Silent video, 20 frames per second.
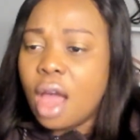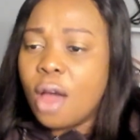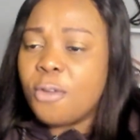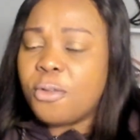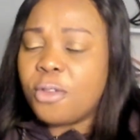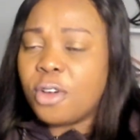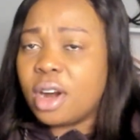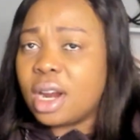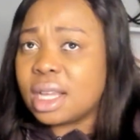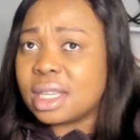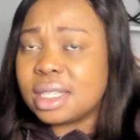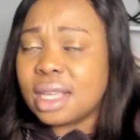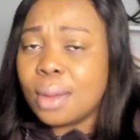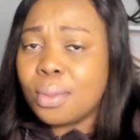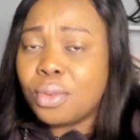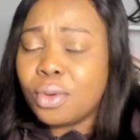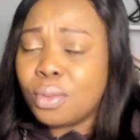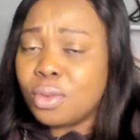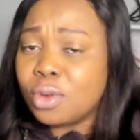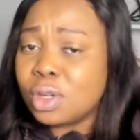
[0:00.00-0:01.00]
For
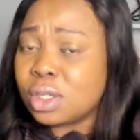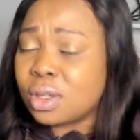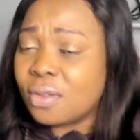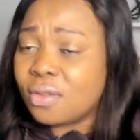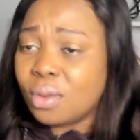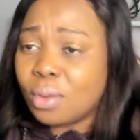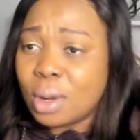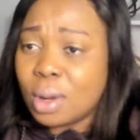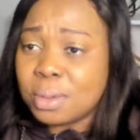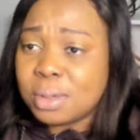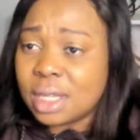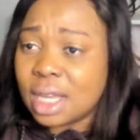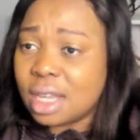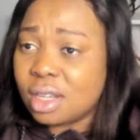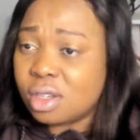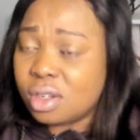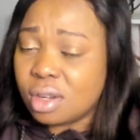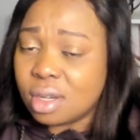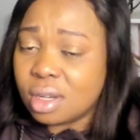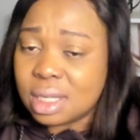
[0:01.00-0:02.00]
example, most of the
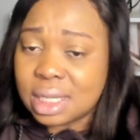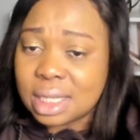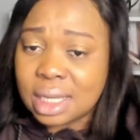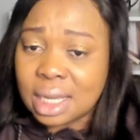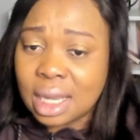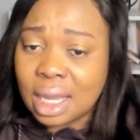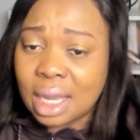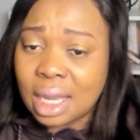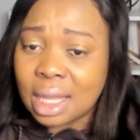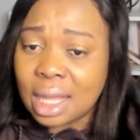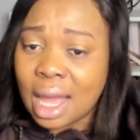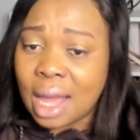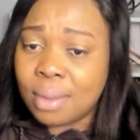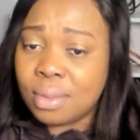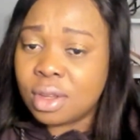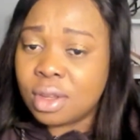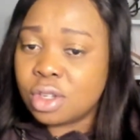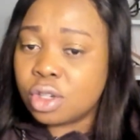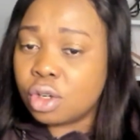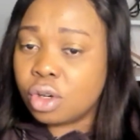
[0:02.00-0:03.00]
websites you're seeing are
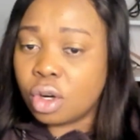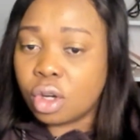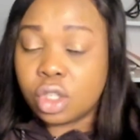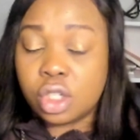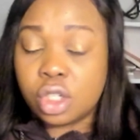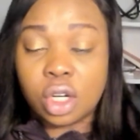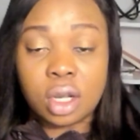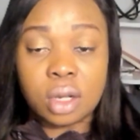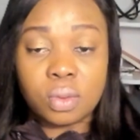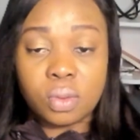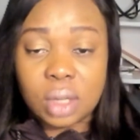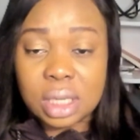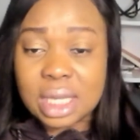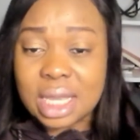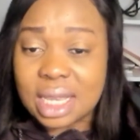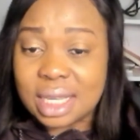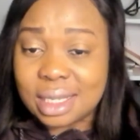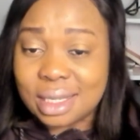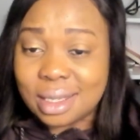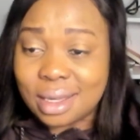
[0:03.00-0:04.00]
being structured with
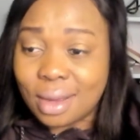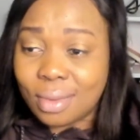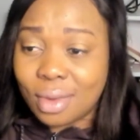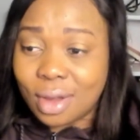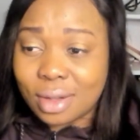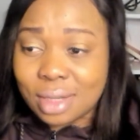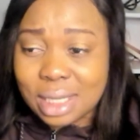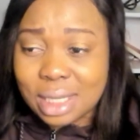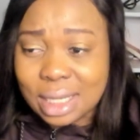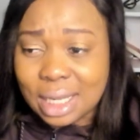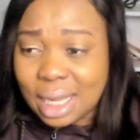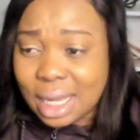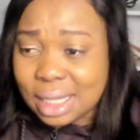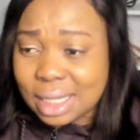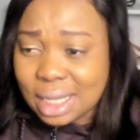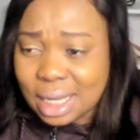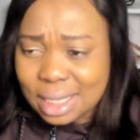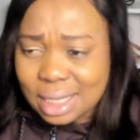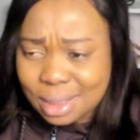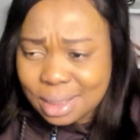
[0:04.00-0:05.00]
HTML,
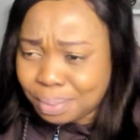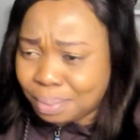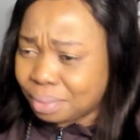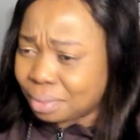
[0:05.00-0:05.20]
CSS.